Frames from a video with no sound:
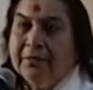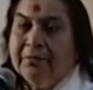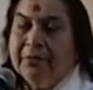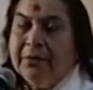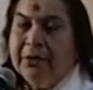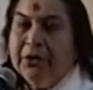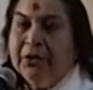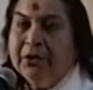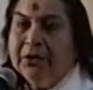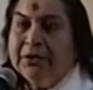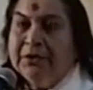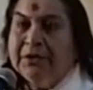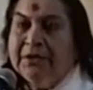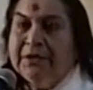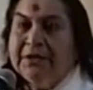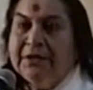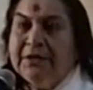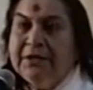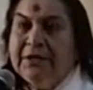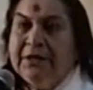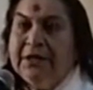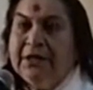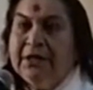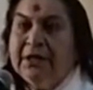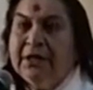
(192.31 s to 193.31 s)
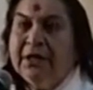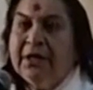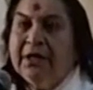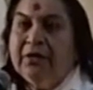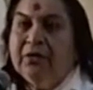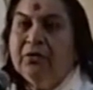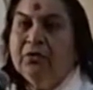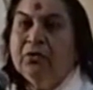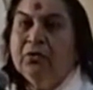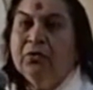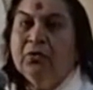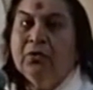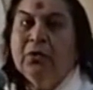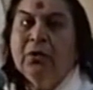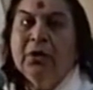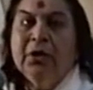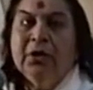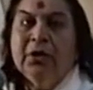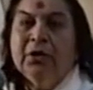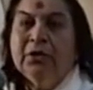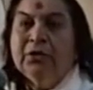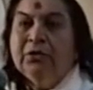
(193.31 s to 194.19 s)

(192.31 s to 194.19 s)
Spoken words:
because this heat can go